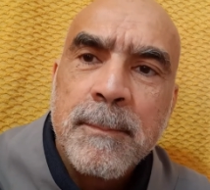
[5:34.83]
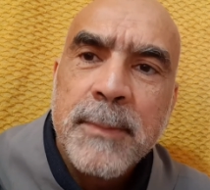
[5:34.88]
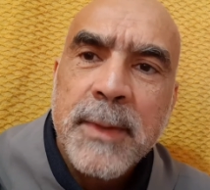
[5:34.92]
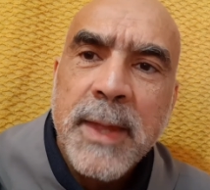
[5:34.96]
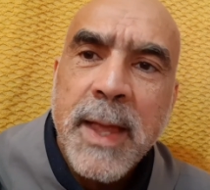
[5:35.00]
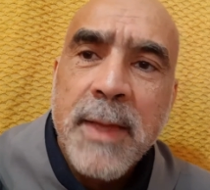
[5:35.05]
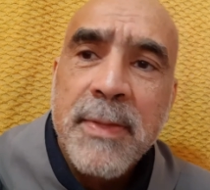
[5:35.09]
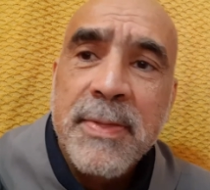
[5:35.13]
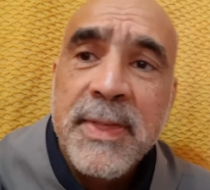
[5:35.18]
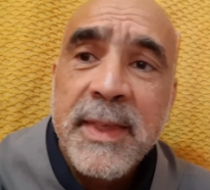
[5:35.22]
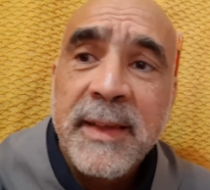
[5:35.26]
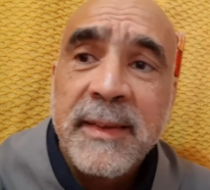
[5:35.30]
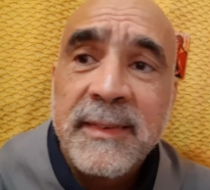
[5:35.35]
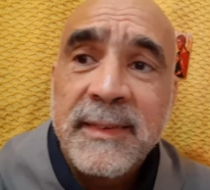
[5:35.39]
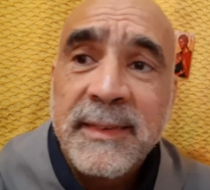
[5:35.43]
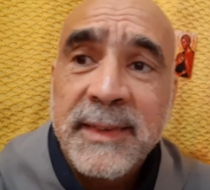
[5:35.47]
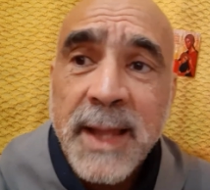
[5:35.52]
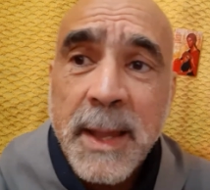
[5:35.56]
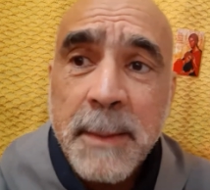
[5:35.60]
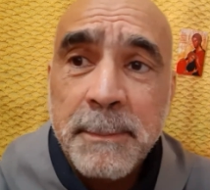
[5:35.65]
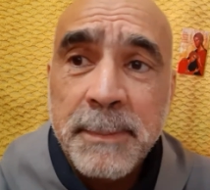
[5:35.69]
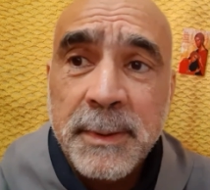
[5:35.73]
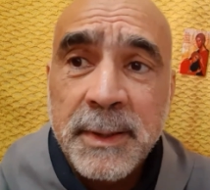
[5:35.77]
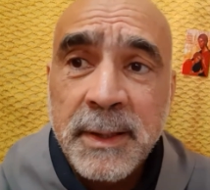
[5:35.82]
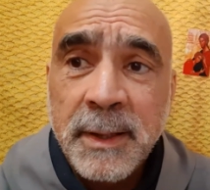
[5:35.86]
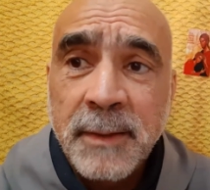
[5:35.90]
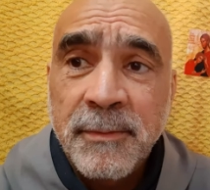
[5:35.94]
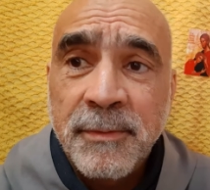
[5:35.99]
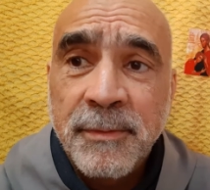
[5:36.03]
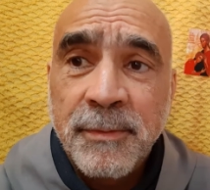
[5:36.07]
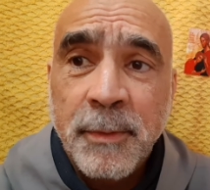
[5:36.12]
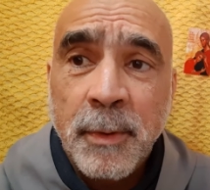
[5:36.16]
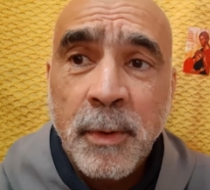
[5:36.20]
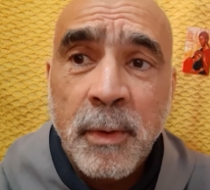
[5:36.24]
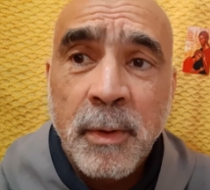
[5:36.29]
and they stepped
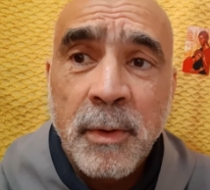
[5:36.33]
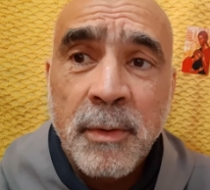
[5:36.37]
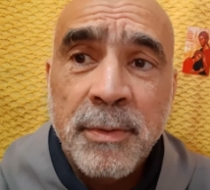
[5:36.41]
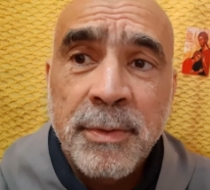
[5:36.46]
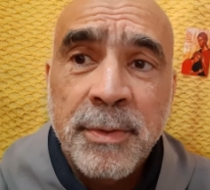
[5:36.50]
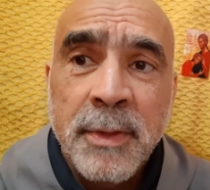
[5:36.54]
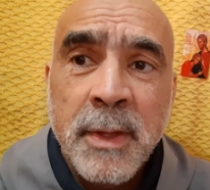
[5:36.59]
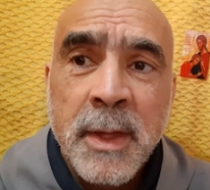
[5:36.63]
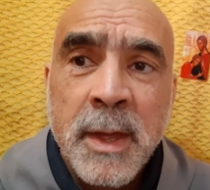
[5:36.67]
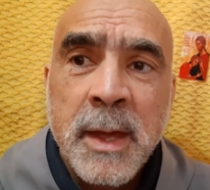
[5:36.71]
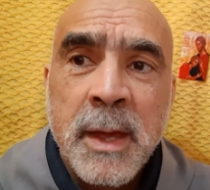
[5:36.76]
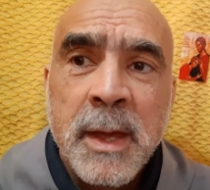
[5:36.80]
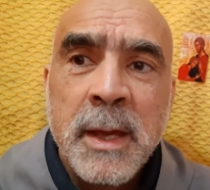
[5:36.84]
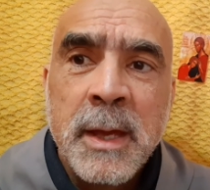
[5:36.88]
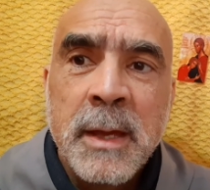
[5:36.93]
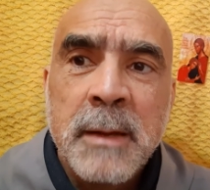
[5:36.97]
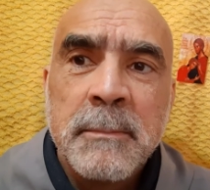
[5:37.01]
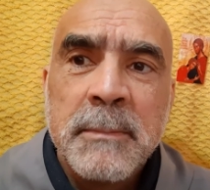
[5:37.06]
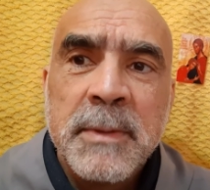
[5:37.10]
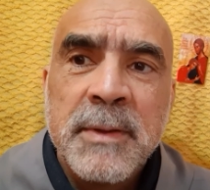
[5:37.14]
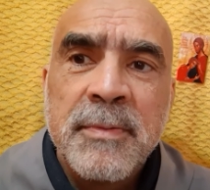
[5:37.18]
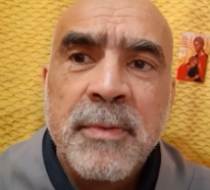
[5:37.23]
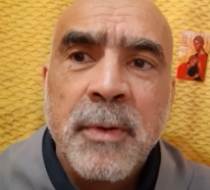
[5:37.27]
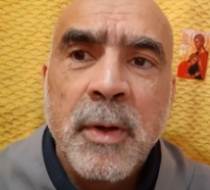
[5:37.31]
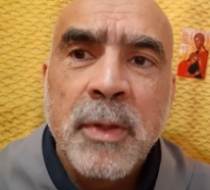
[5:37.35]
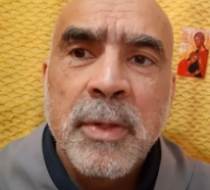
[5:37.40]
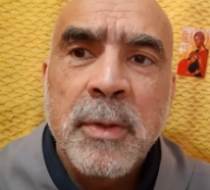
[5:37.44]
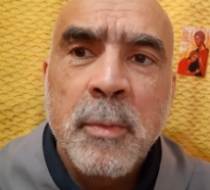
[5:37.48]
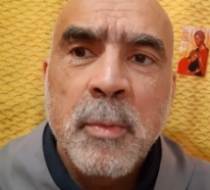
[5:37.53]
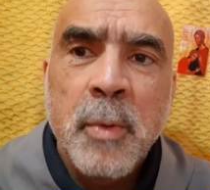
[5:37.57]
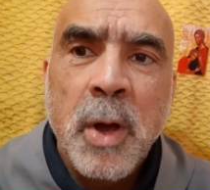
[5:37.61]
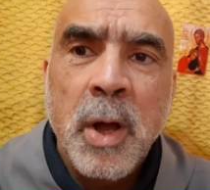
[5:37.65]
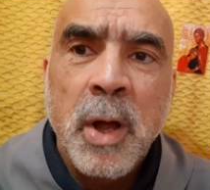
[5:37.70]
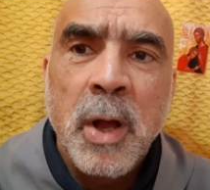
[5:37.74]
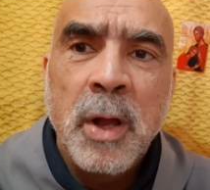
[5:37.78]
forth before the
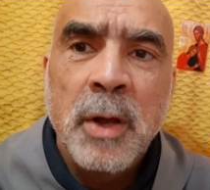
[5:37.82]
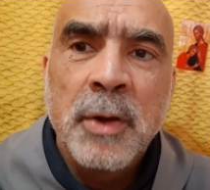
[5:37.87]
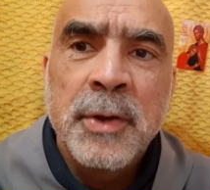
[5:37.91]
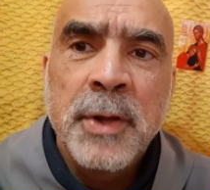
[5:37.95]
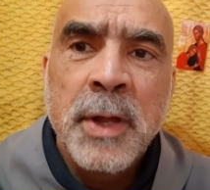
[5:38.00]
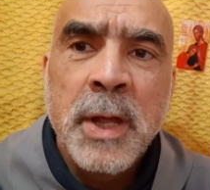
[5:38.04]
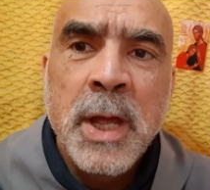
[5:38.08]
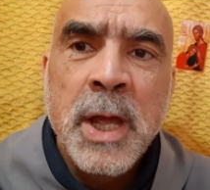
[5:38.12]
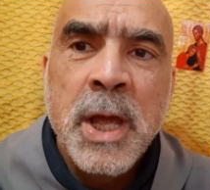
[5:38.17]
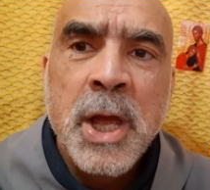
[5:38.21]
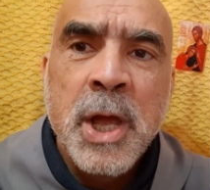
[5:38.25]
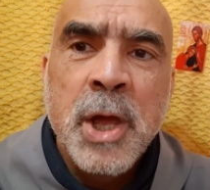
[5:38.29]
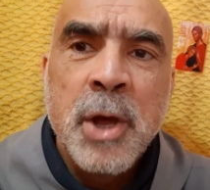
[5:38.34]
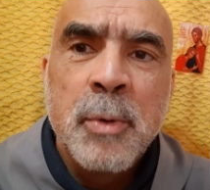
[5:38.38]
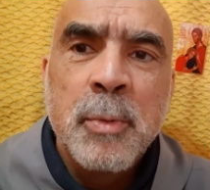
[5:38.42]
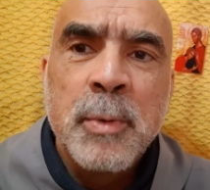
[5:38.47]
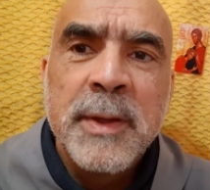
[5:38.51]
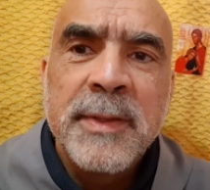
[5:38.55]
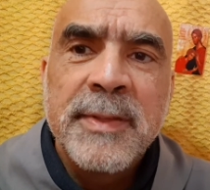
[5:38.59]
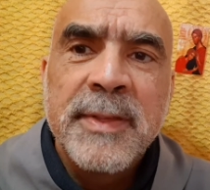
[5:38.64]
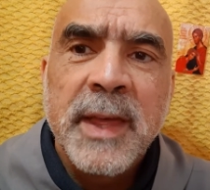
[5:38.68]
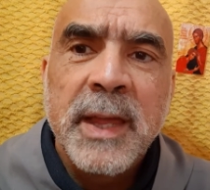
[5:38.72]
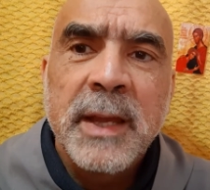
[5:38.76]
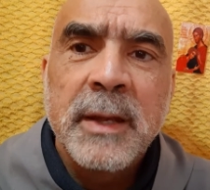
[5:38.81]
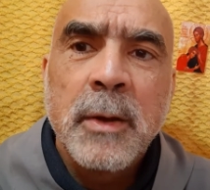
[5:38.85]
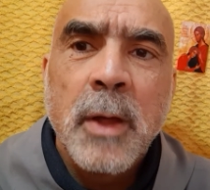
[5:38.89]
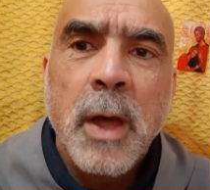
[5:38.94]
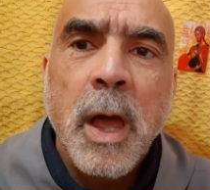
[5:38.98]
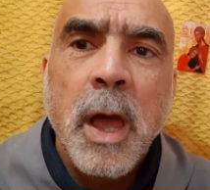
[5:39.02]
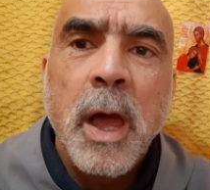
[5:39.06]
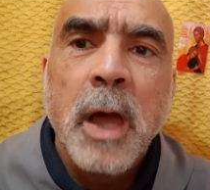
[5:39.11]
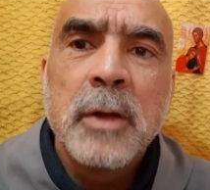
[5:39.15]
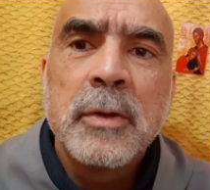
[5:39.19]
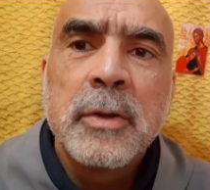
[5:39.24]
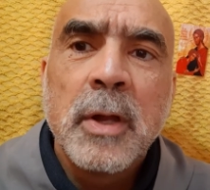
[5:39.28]
world with an
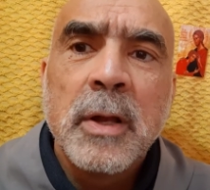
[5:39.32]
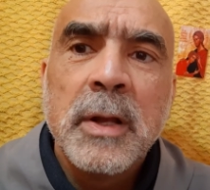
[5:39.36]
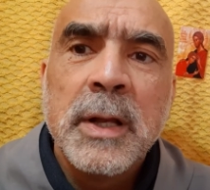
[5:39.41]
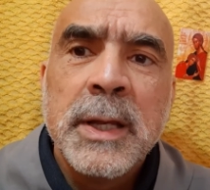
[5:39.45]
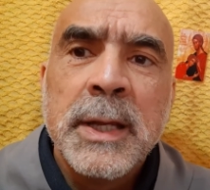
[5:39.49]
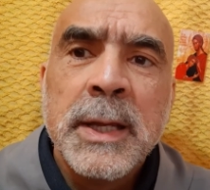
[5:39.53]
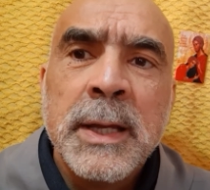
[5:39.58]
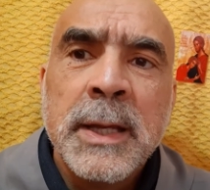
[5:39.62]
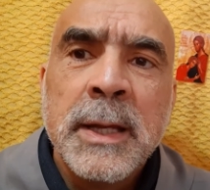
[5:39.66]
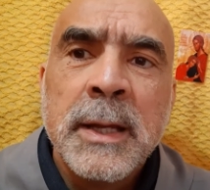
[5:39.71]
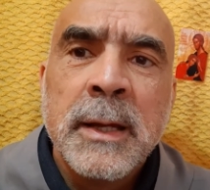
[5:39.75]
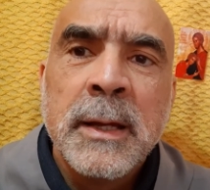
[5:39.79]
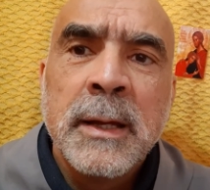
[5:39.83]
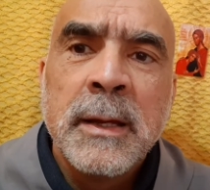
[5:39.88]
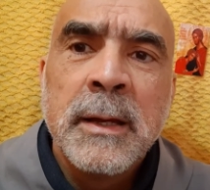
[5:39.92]
utterly